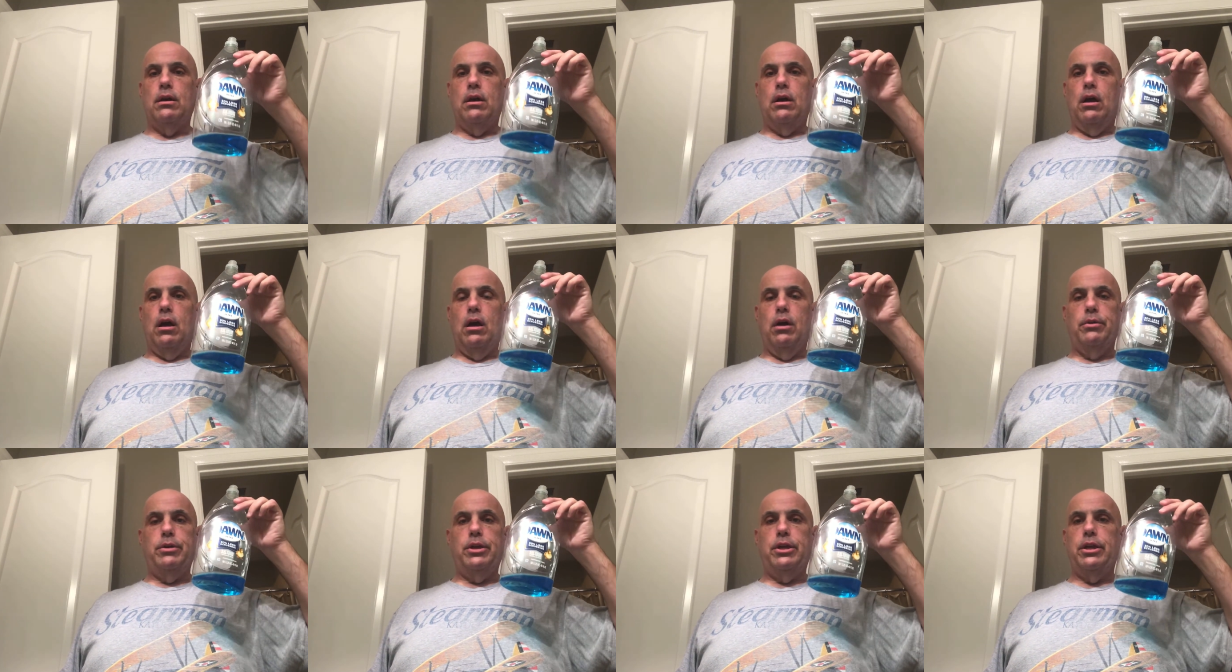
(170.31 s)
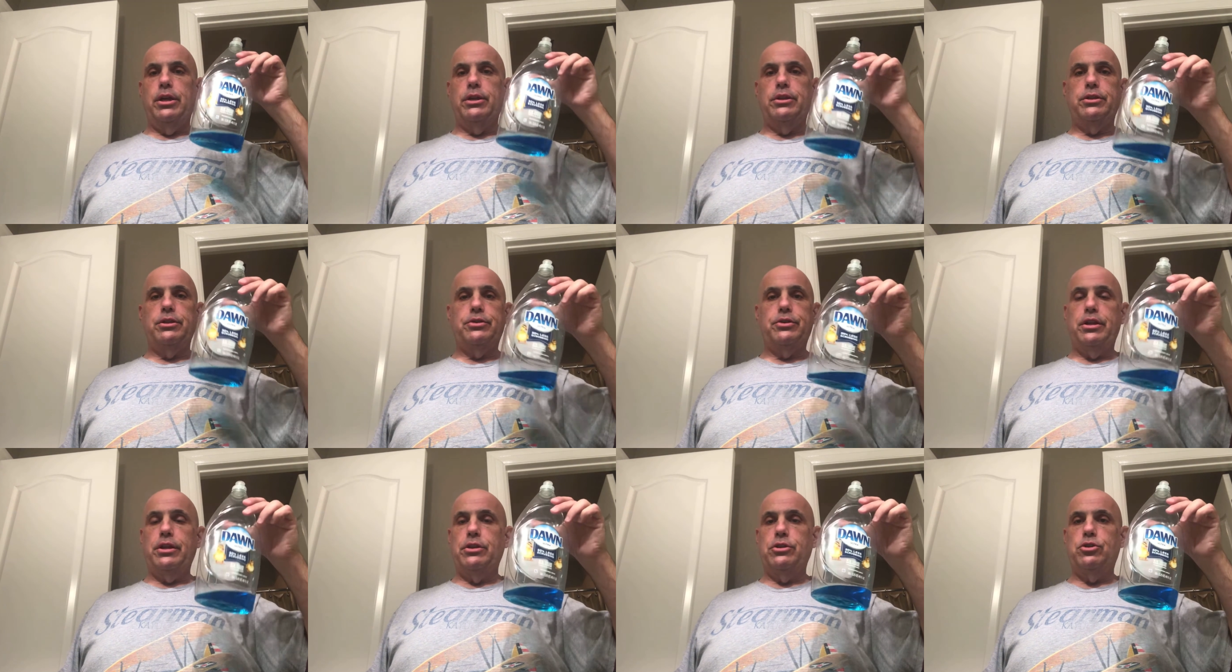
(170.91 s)
you can get this
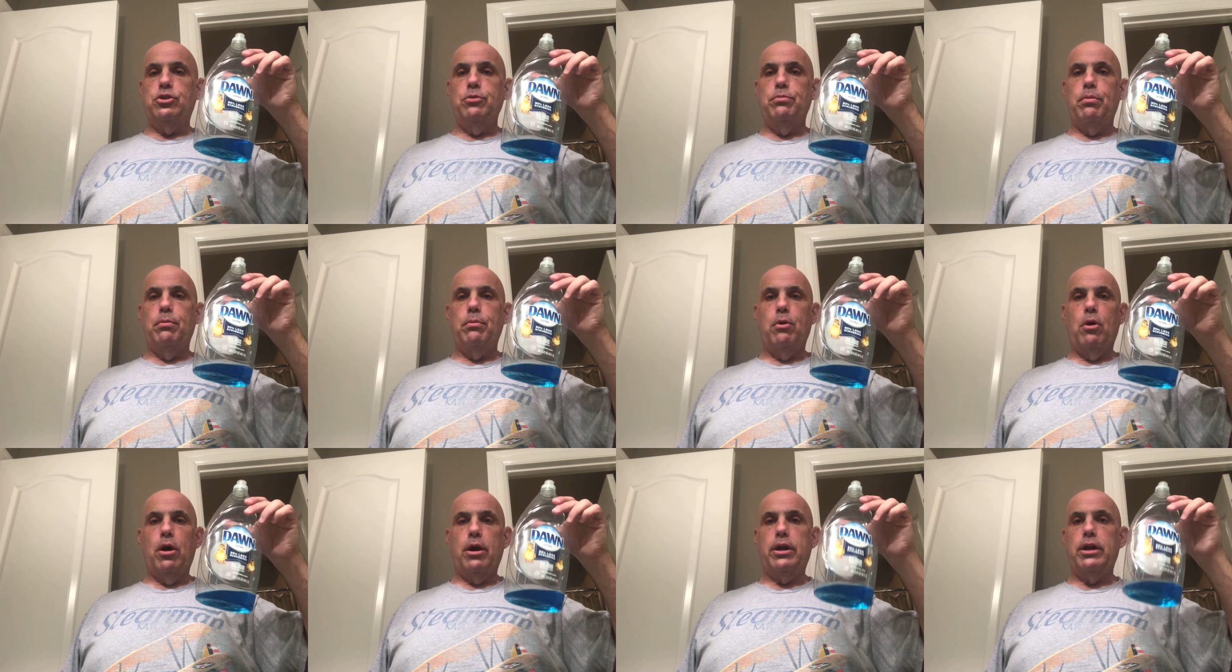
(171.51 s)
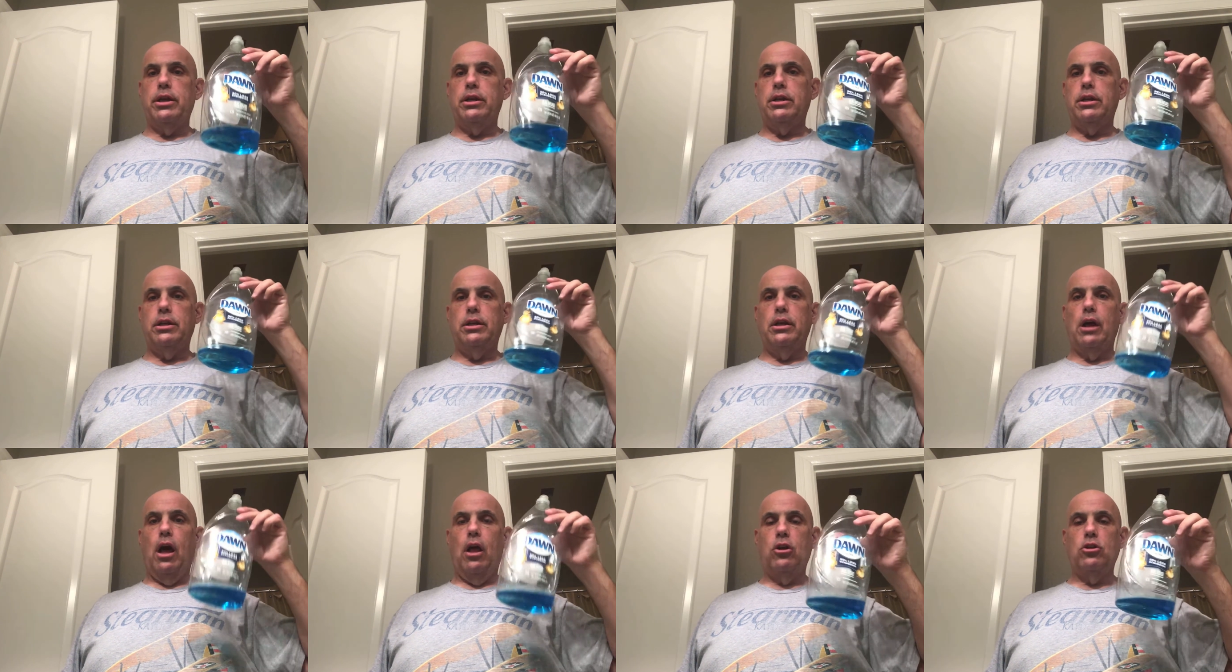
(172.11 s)
at any supermarket,
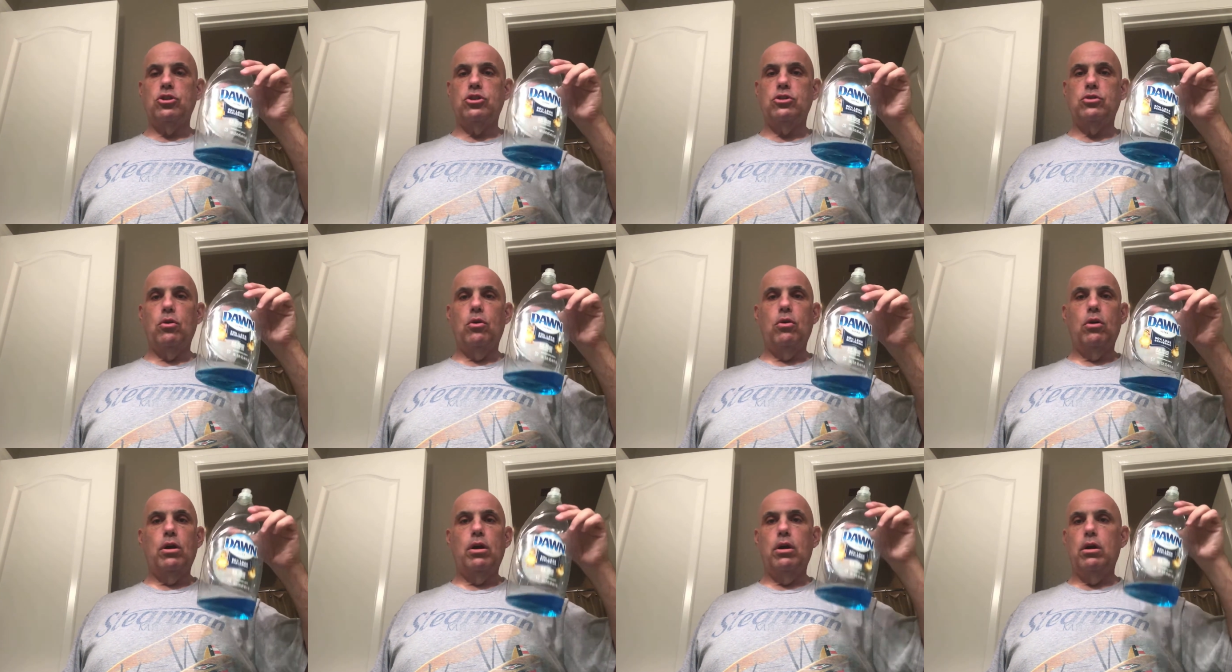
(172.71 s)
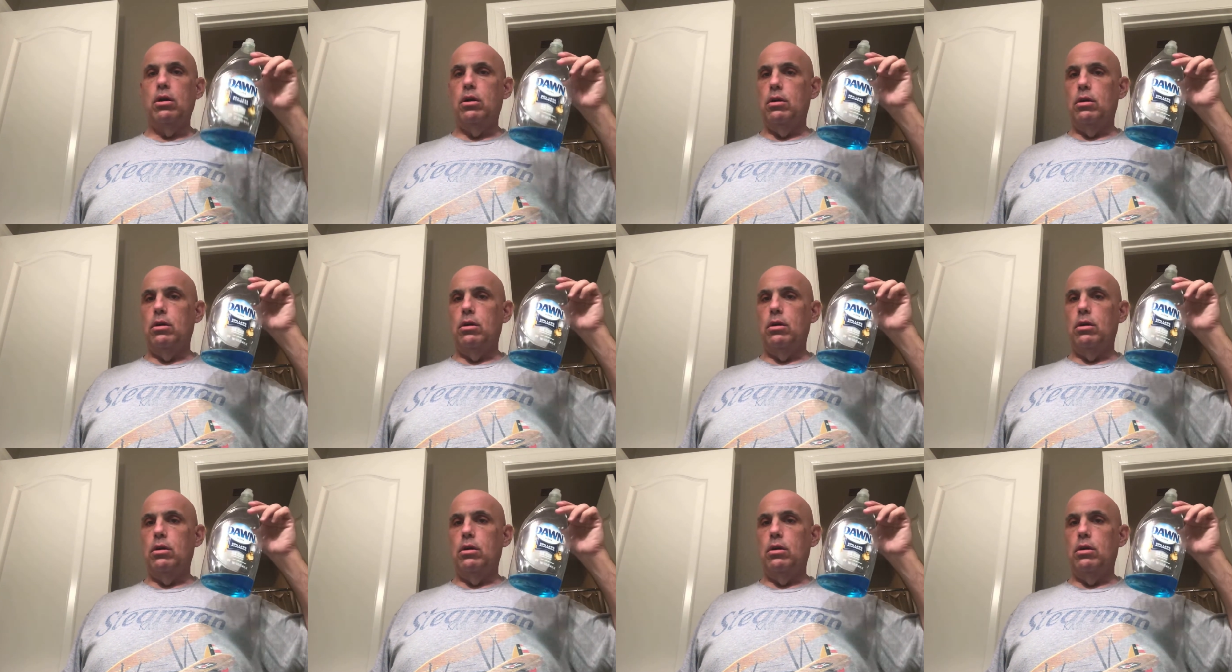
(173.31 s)
dollar store.